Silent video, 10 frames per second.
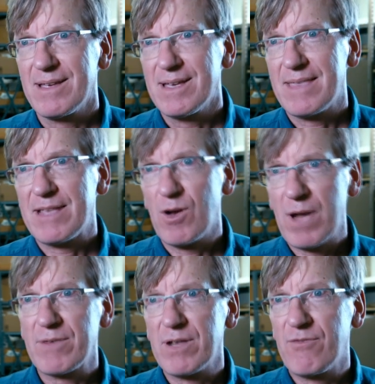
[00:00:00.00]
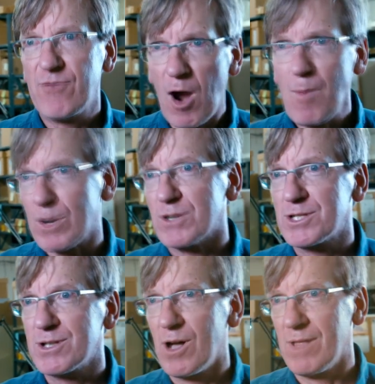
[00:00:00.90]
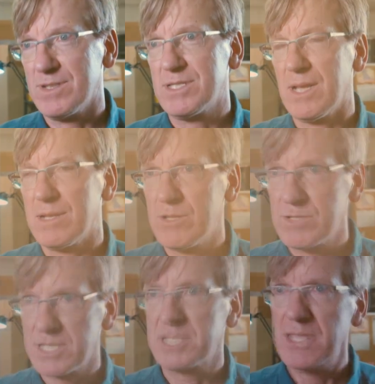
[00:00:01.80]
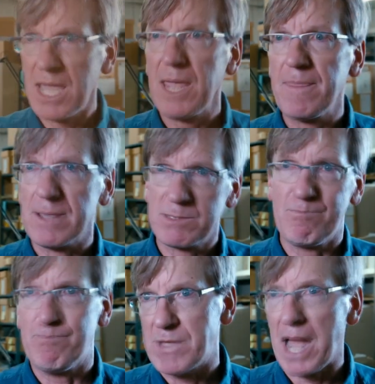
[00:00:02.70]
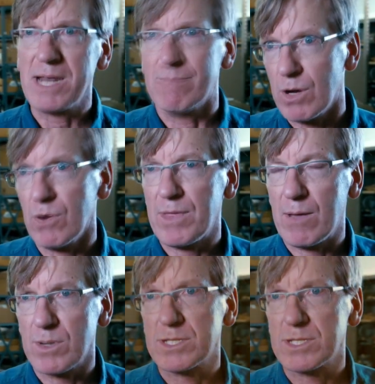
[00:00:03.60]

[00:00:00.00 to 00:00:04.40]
They don't have enough farmers all of a sudden to sustain this dynamo that was